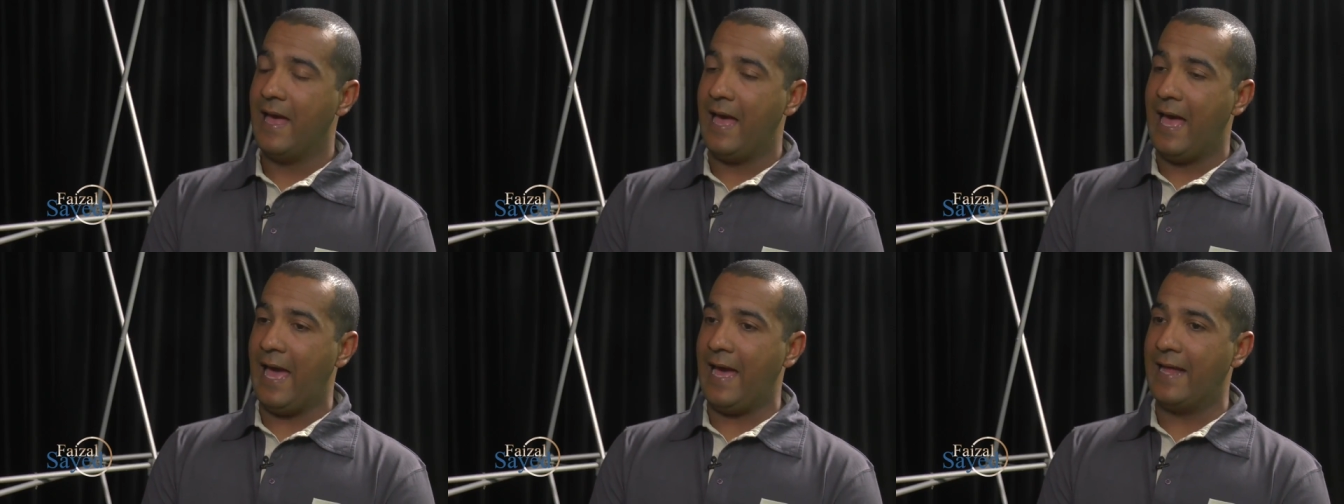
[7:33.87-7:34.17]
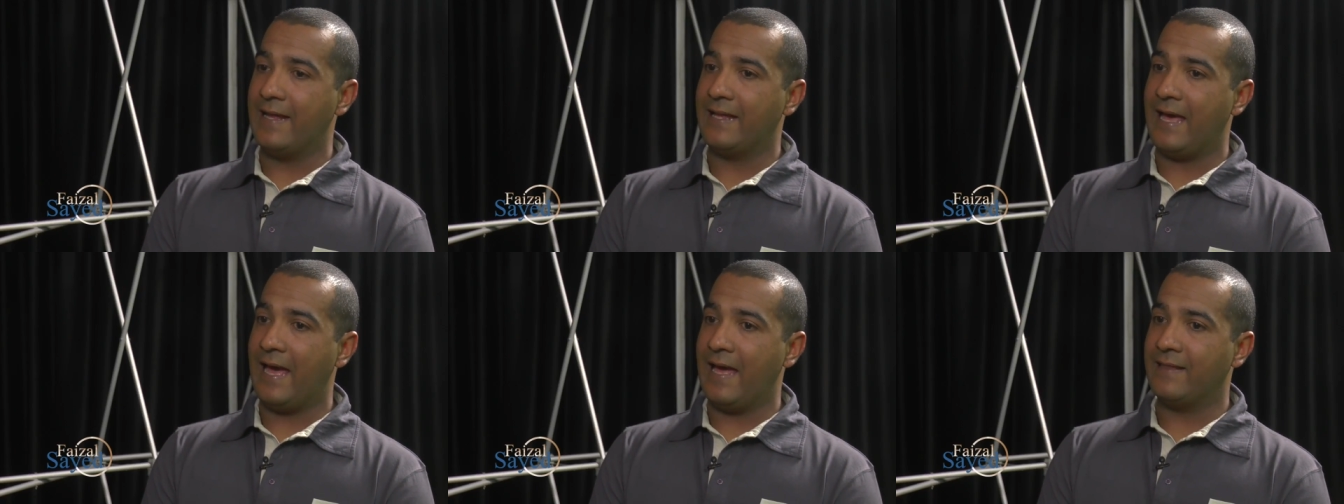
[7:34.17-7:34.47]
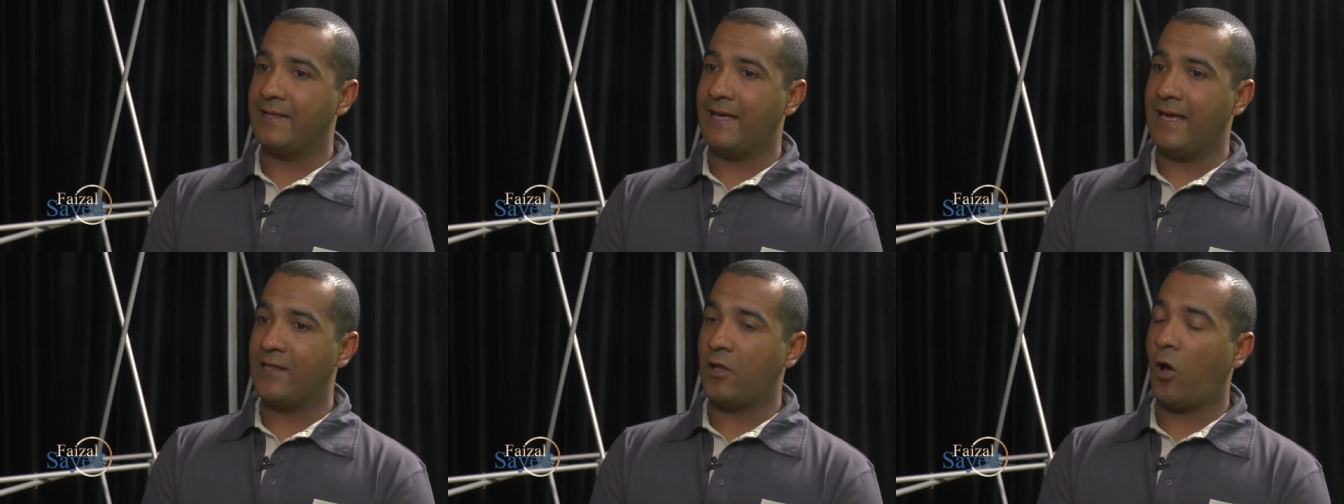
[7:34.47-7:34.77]

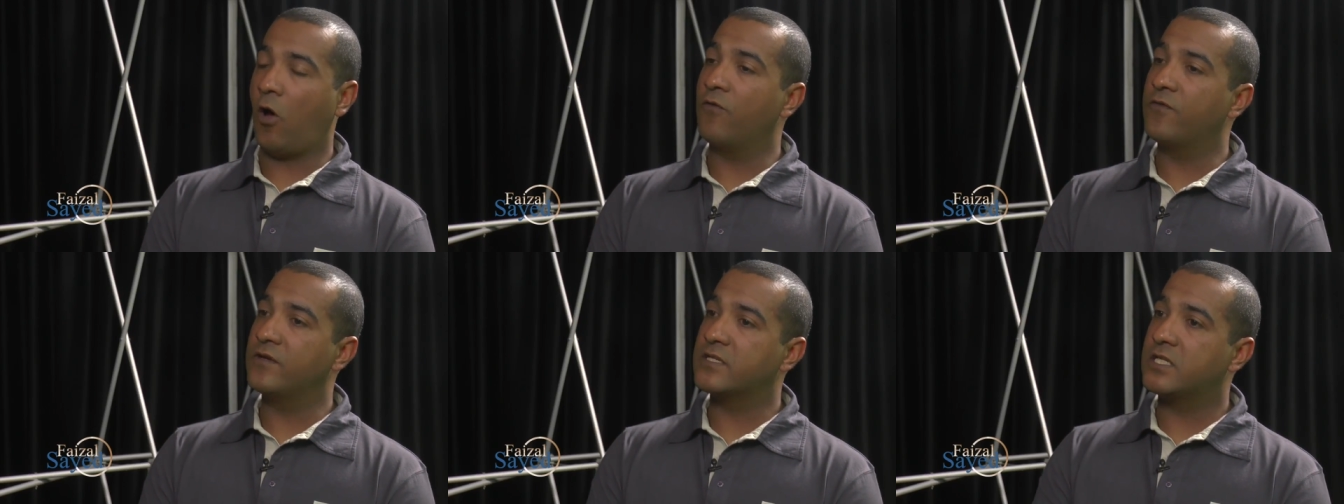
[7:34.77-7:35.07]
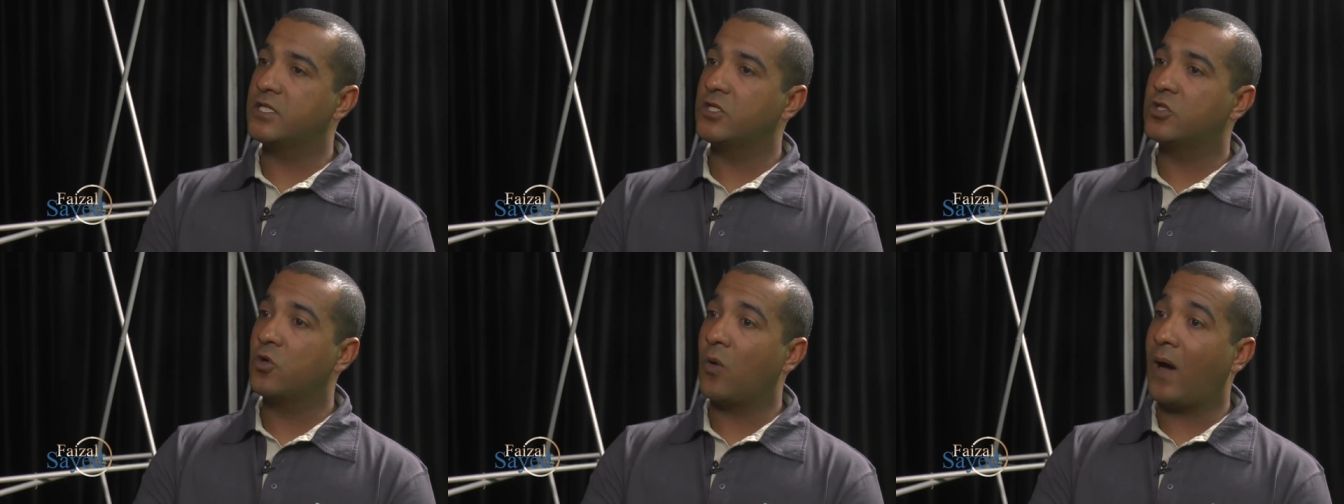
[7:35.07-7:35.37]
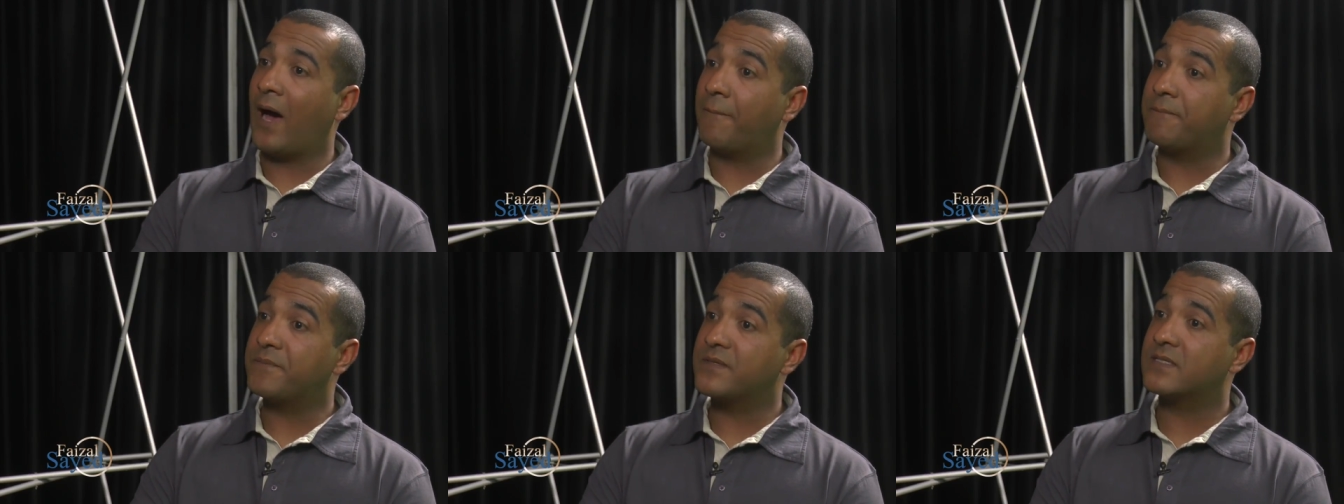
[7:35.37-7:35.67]
and obviously to
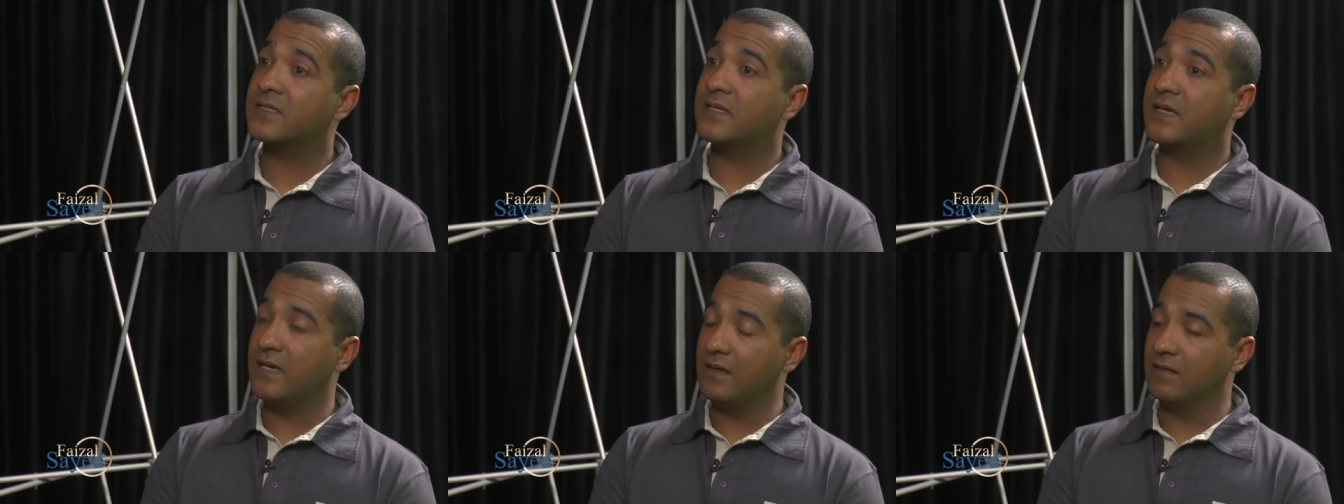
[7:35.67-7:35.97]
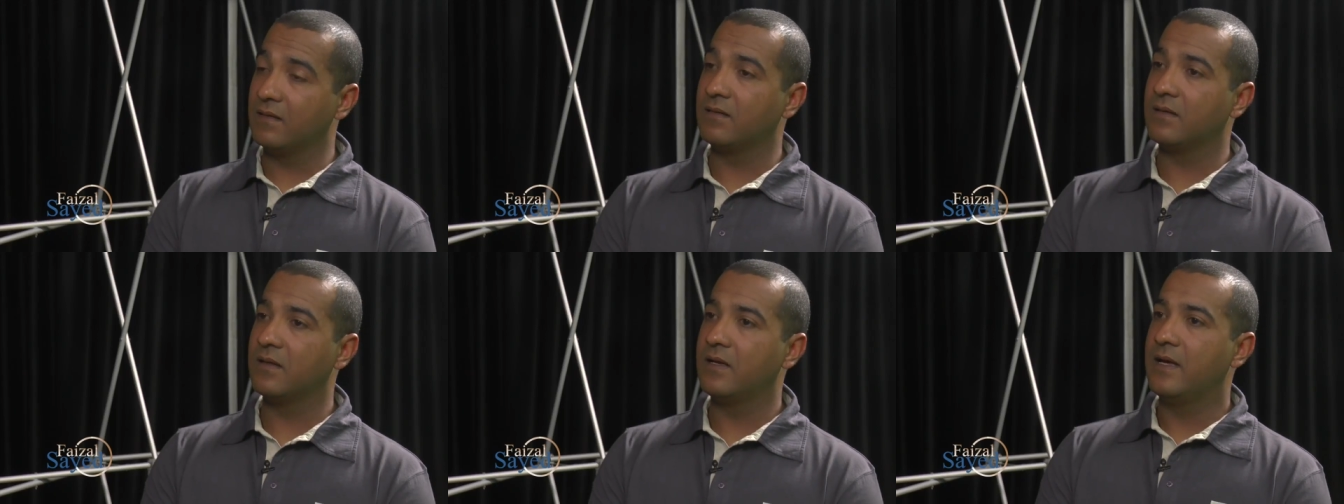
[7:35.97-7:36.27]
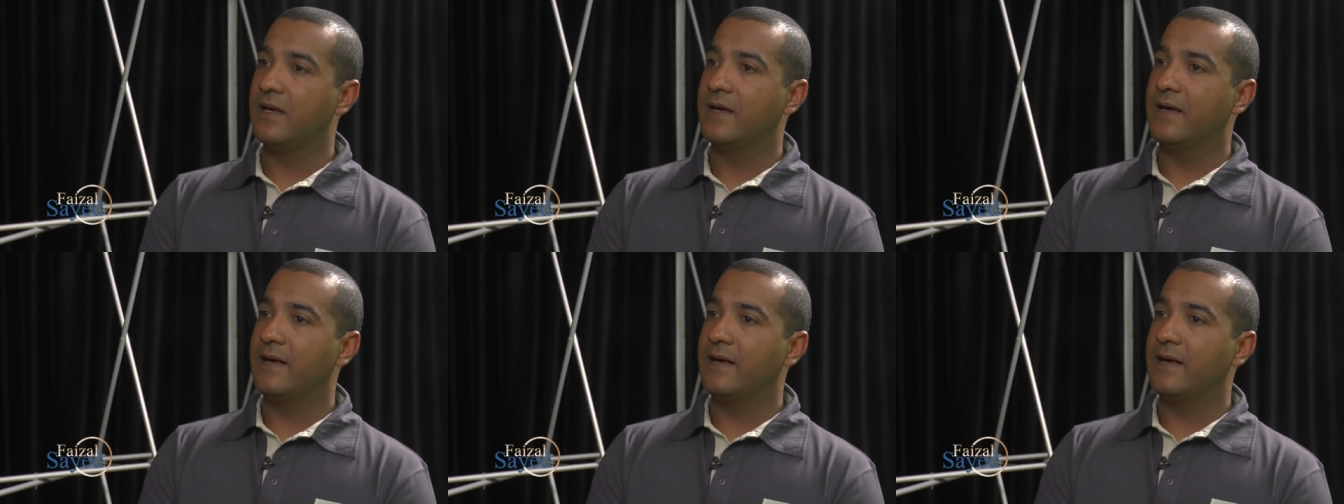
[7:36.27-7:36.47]
upskill